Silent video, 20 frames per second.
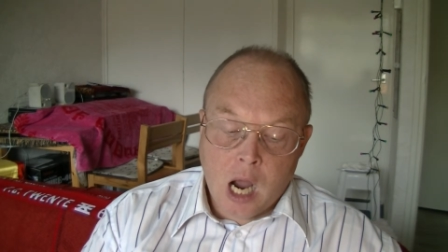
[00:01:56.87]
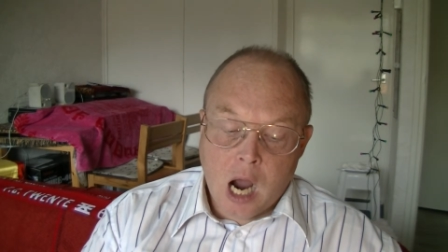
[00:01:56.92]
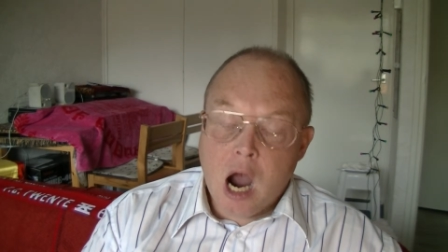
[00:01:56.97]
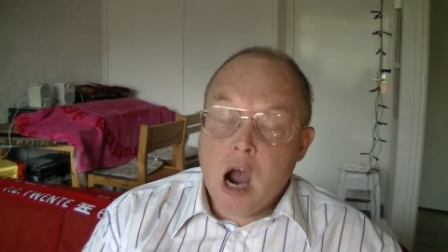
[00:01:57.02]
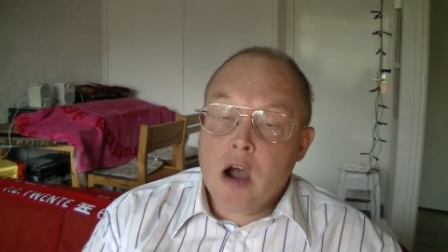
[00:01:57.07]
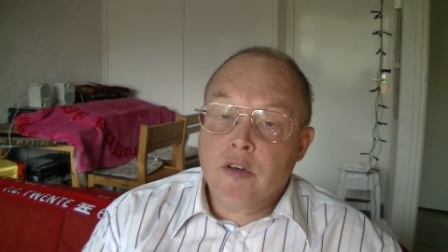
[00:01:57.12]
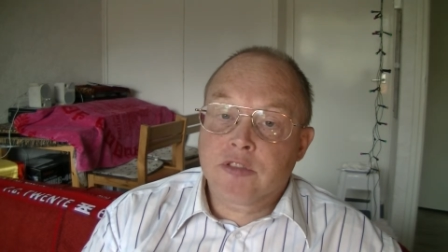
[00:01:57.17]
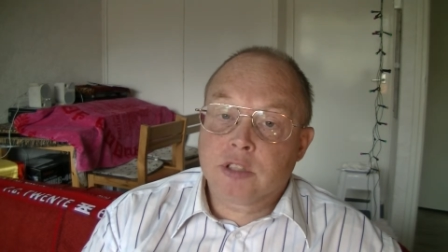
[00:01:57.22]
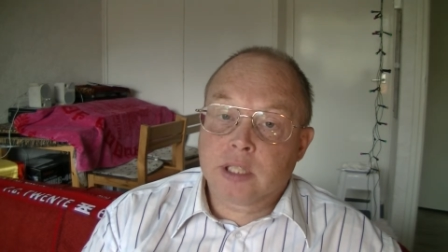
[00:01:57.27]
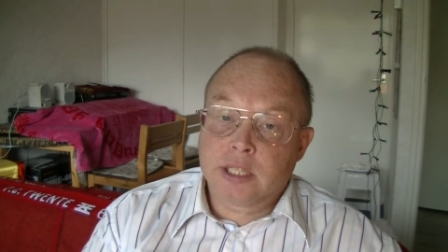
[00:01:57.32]

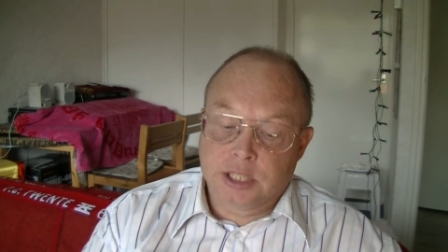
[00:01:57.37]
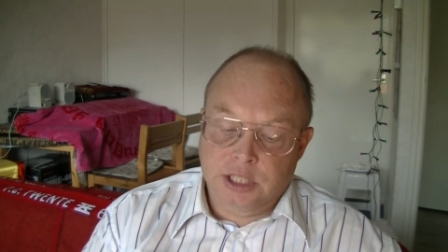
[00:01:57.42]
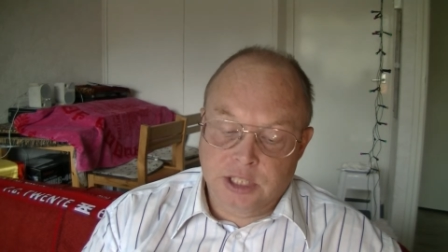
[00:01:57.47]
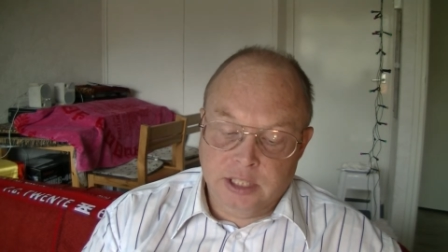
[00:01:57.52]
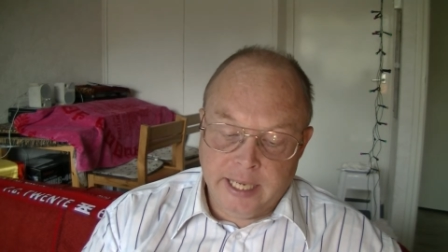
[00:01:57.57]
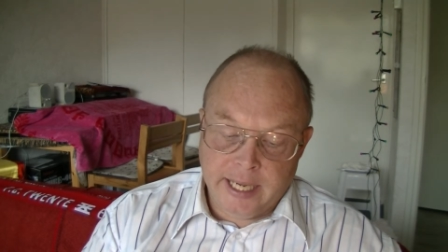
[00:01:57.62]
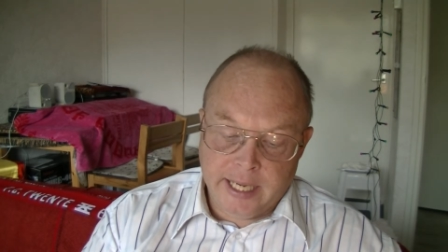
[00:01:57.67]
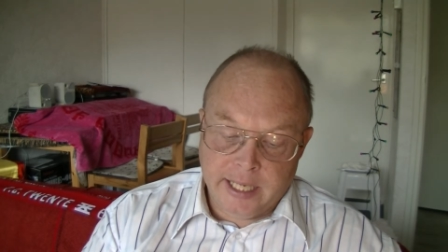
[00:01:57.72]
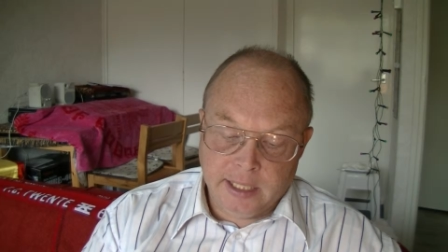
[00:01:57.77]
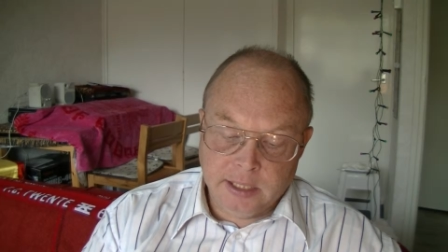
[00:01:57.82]
After his
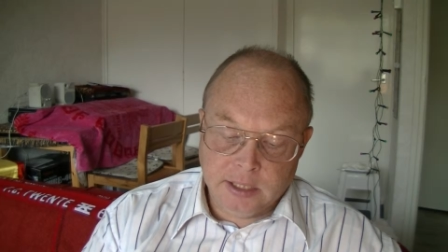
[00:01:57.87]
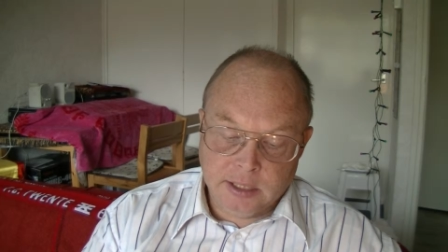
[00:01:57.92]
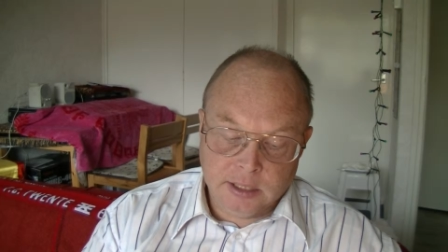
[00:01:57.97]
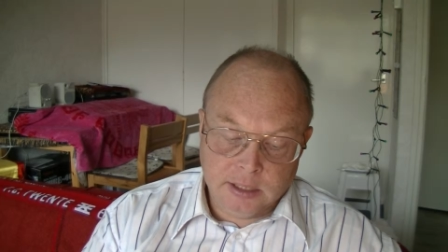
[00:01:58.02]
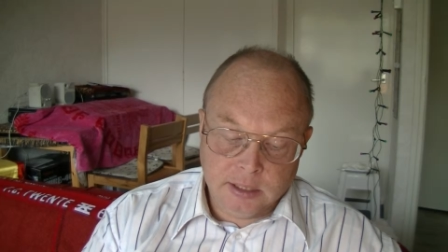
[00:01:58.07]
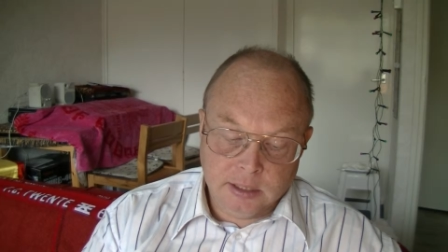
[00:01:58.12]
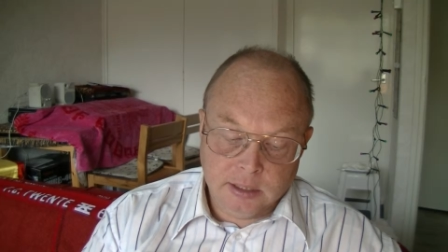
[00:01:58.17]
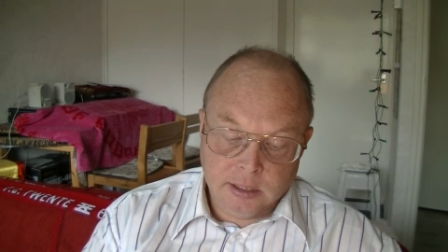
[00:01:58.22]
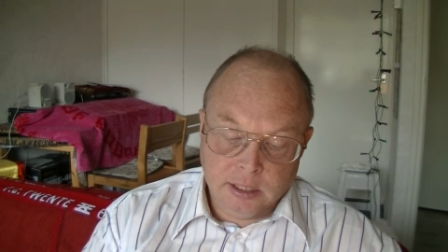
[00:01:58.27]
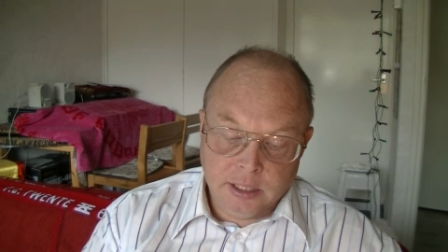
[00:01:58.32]
death,
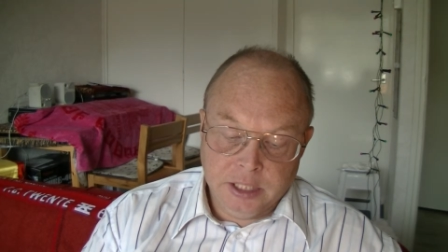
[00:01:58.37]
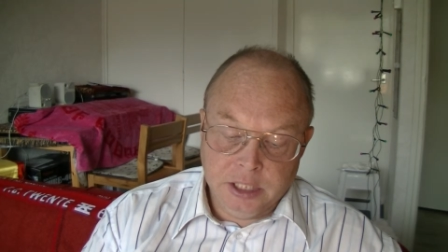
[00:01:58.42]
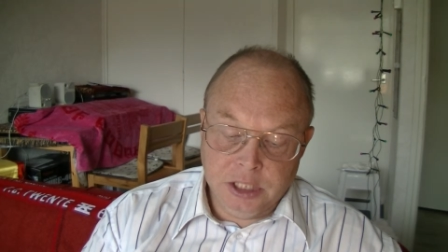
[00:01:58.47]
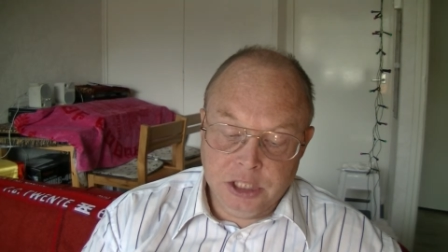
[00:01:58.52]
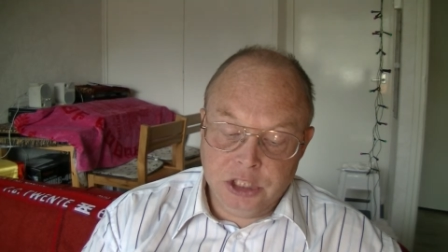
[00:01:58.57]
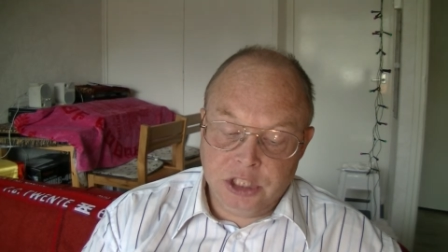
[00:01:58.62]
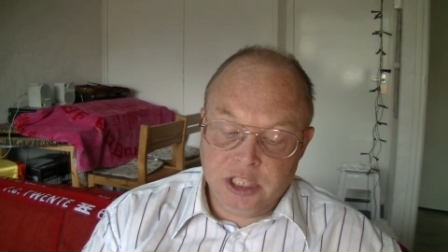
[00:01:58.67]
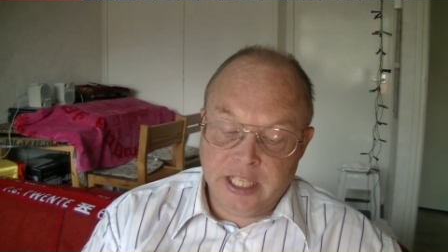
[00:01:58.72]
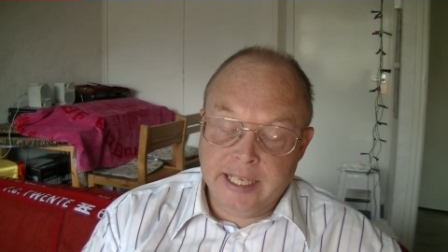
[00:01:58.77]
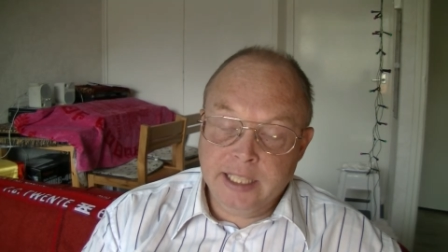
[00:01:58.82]

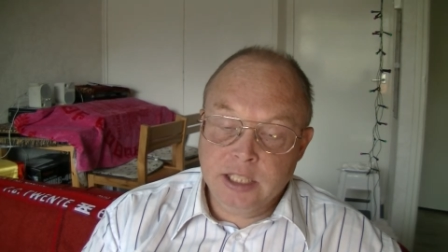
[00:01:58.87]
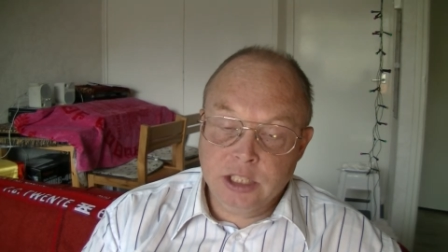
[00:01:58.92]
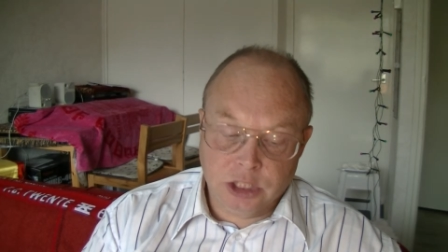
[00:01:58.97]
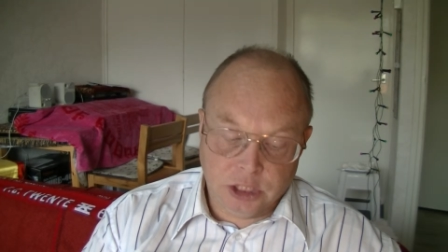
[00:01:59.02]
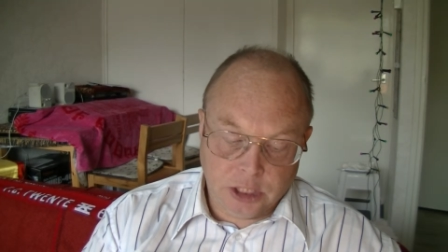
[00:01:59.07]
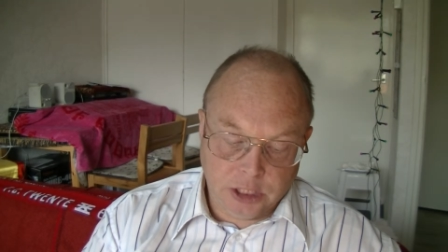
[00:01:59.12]
he changed